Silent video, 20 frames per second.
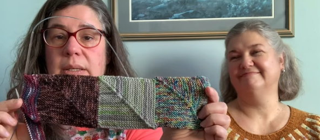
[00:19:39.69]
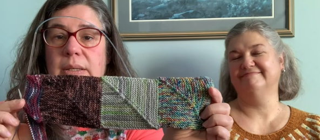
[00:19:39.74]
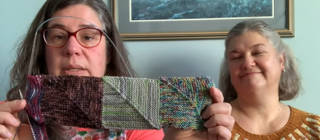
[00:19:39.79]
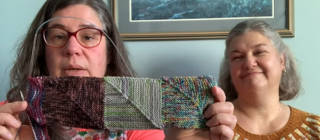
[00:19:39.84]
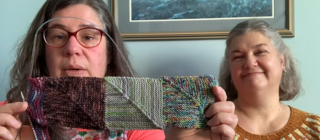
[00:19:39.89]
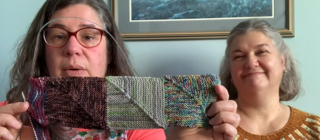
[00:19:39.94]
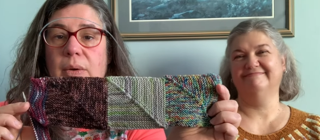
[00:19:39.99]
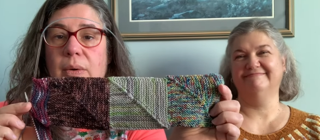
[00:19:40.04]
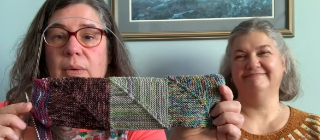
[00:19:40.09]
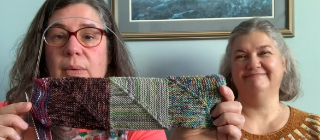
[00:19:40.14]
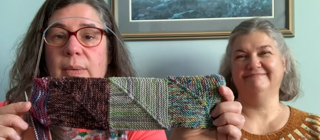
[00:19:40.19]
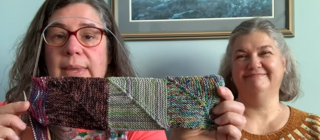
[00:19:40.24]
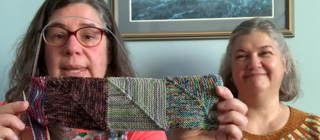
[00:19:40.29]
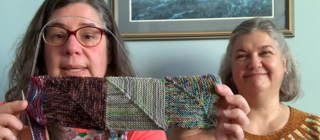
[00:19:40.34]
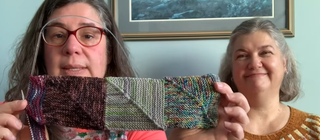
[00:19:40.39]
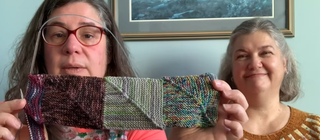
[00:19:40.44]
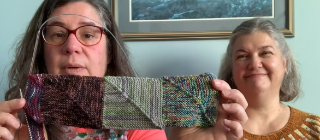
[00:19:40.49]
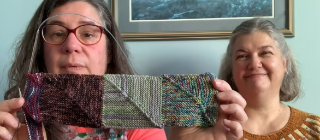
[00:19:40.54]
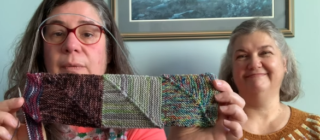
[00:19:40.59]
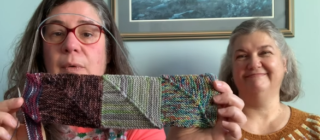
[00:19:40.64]
Speaker 1: So
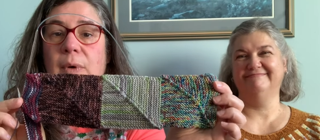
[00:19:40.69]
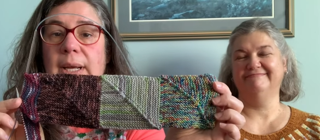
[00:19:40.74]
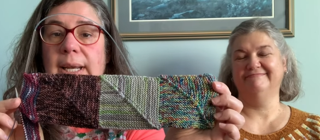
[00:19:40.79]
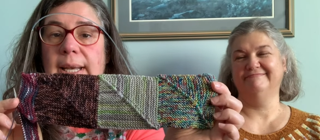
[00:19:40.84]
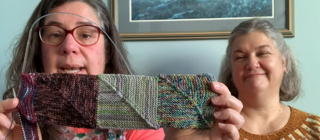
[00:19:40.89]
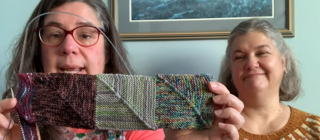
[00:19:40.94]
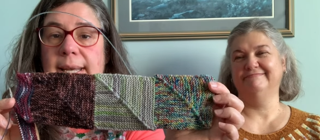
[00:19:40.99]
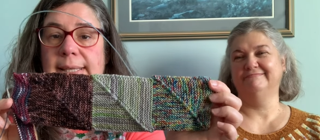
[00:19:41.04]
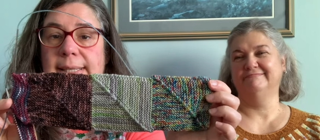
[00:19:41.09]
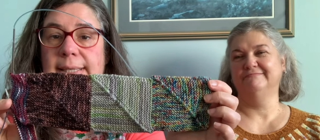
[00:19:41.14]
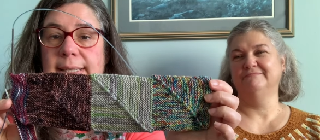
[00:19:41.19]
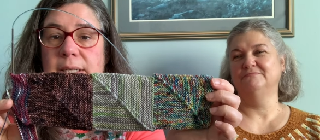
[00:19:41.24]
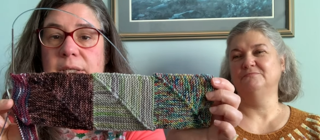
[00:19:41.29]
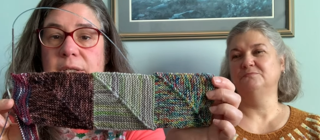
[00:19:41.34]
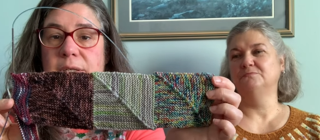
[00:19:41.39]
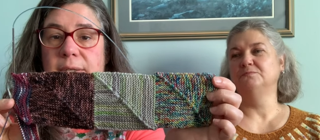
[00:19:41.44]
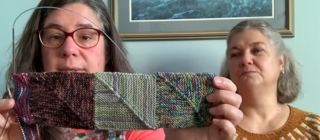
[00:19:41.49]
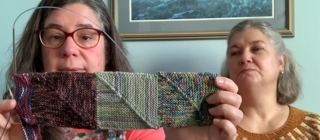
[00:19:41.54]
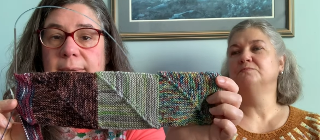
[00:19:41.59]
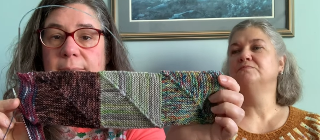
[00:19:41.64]
these are 49
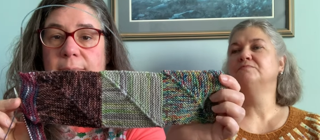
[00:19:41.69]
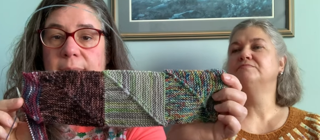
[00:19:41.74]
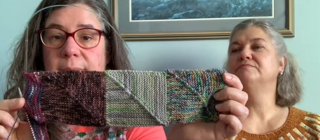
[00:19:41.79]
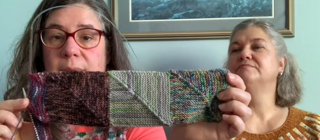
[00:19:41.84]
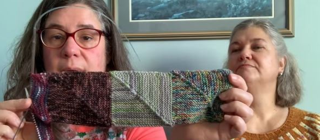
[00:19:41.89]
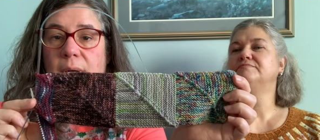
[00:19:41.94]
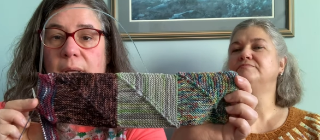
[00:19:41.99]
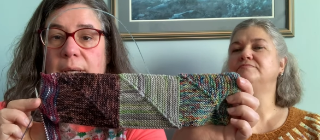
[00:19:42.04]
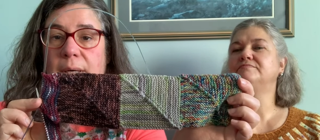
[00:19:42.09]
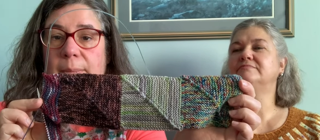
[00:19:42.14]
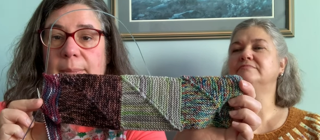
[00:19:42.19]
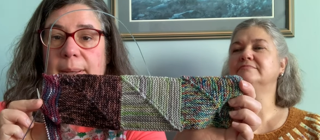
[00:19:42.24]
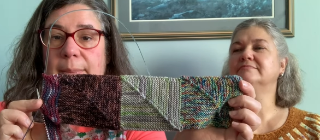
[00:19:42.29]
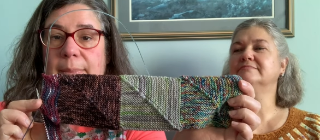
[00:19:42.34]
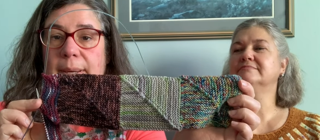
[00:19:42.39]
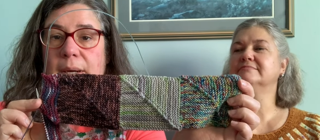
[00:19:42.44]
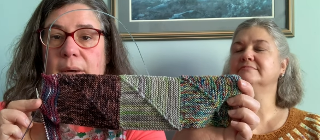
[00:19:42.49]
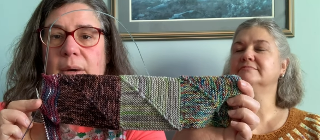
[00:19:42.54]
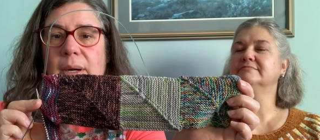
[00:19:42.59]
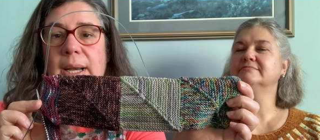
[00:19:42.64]
stitches. The squares are a little bit
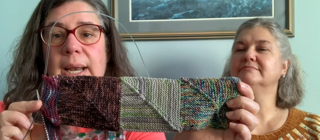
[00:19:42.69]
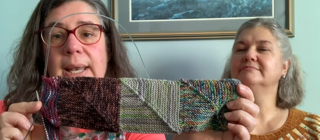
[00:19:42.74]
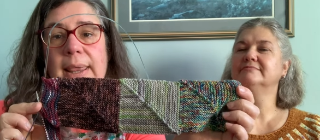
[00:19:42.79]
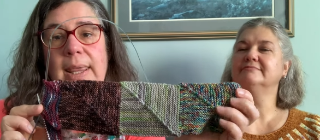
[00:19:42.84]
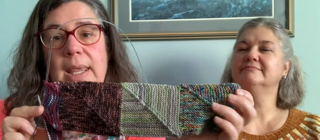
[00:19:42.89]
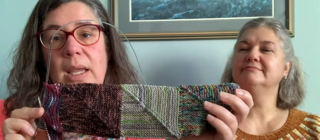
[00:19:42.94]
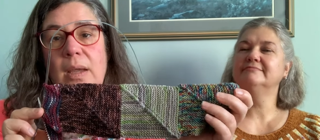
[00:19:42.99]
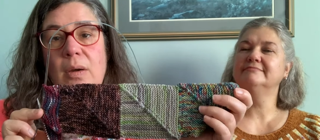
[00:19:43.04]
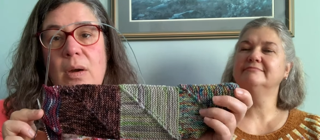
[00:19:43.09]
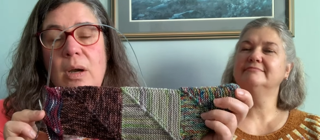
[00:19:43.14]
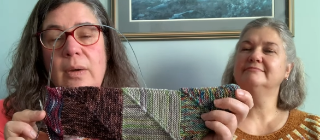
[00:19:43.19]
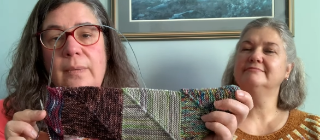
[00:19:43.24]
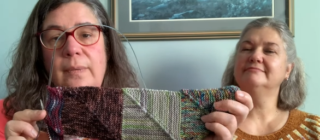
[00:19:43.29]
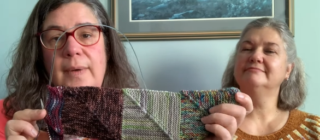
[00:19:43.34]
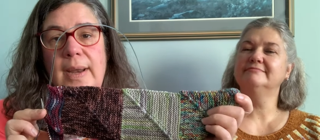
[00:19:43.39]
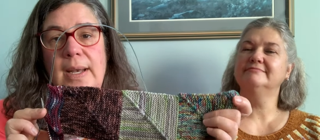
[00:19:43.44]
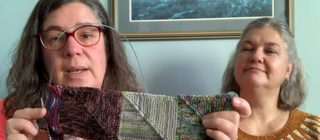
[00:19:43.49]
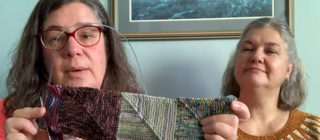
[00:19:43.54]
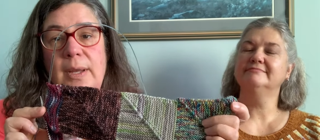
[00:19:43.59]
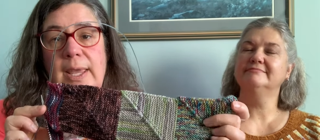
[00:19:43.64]
bigger. And I think our
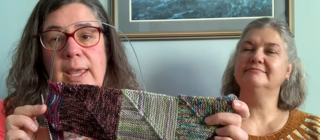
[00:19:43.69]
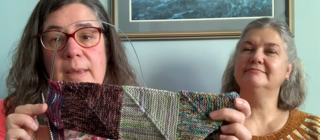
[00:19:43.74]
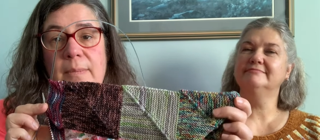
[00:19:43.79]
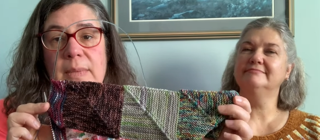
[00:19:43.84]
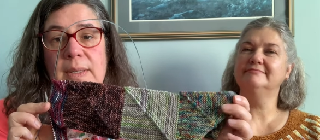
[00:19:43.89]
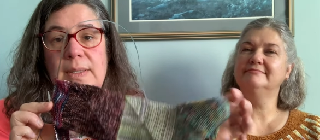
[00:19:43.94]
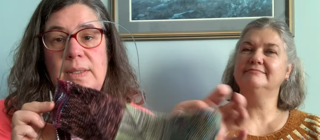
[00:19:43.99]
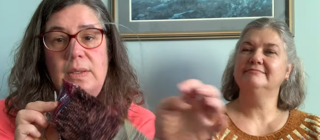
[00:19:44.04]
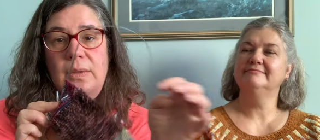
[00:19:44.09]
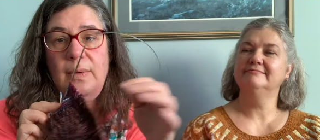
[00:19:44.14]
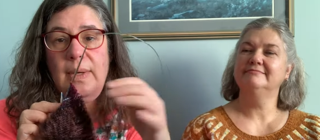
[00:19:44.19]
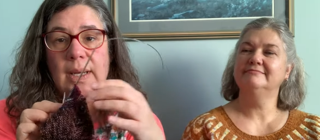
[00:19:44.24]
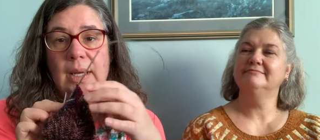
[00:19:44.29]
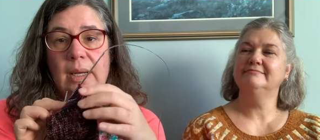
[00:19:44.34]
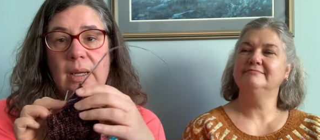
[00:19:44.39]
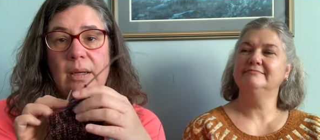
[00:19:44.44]
friend Kim is doing,